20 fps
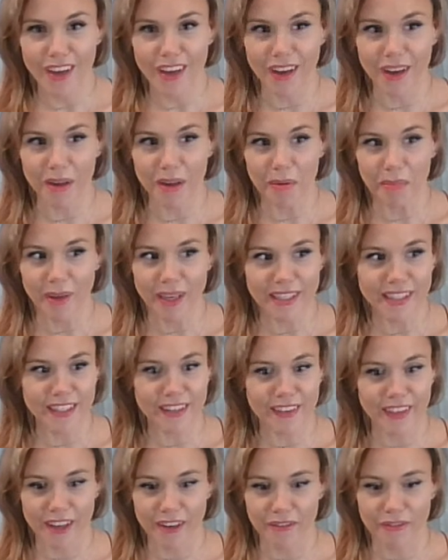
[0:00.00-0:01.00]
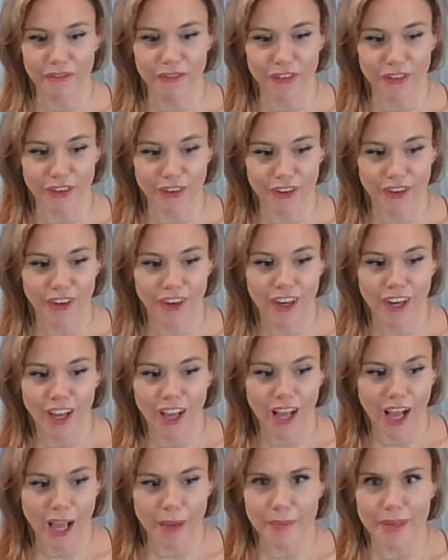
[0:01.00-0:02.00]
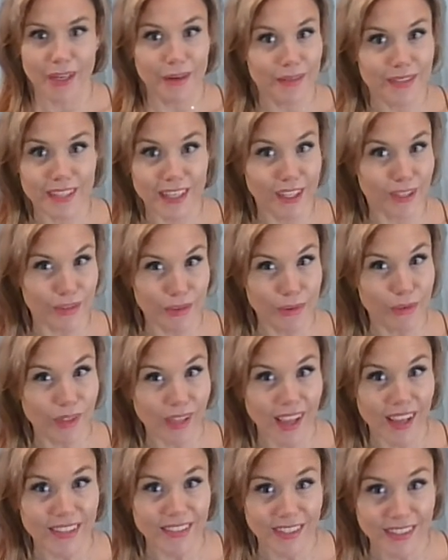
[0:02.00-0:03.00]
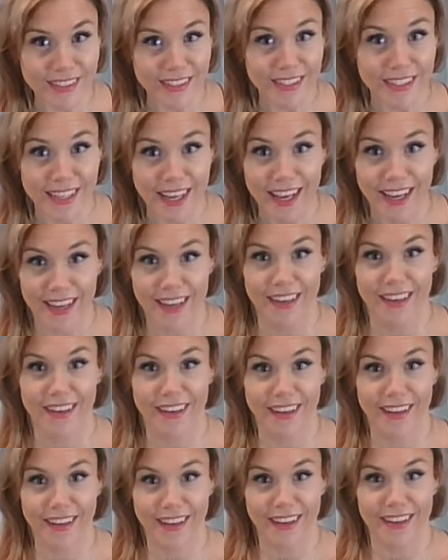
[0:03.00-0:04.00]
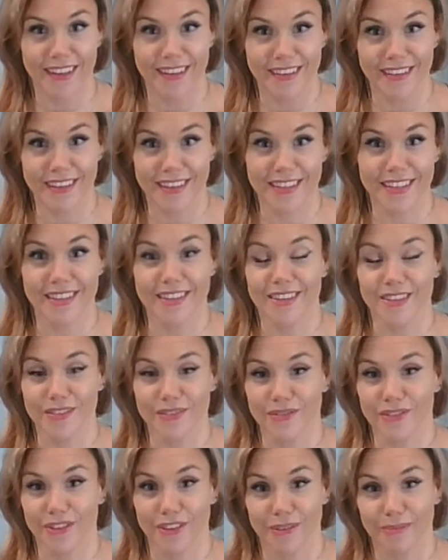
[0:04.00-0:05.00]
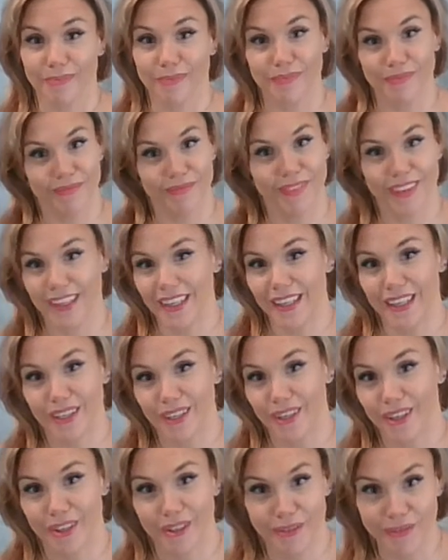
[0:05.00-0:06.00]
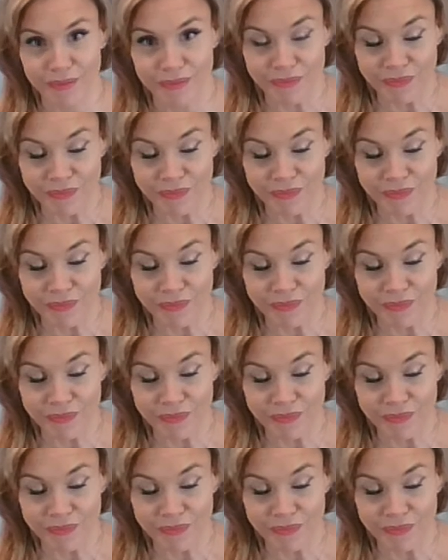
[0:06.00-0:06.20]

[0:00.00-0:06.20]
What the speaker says: I did that I would take 2 classes a day, and I did this for like a year.